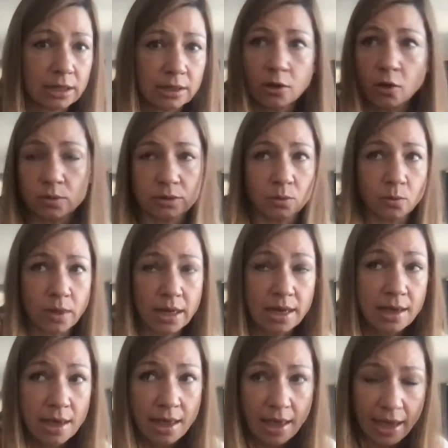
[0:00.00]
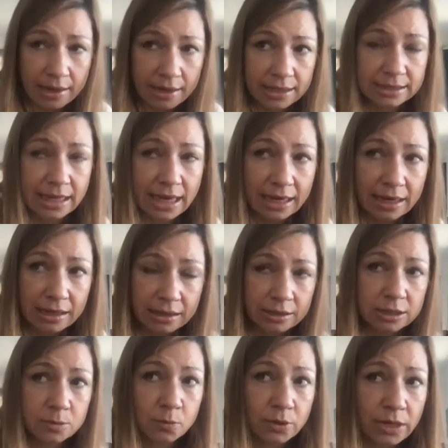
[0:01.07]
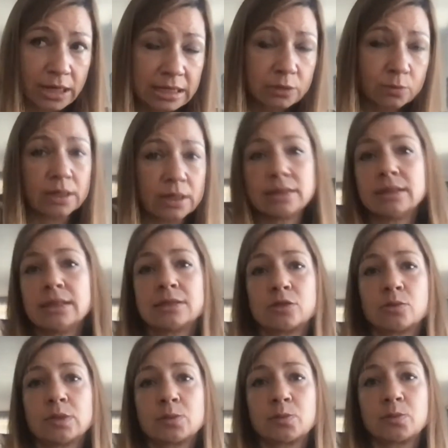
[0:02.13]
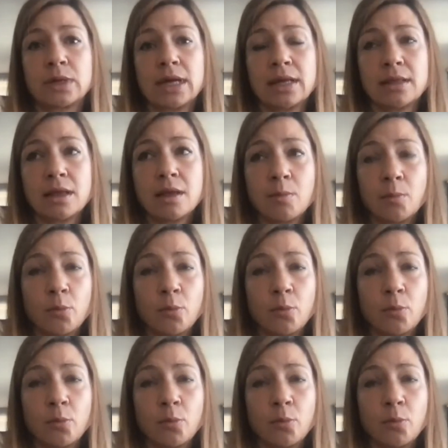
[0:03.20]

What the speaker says: it goes away and exactly it sprays where it needs to be sprayed,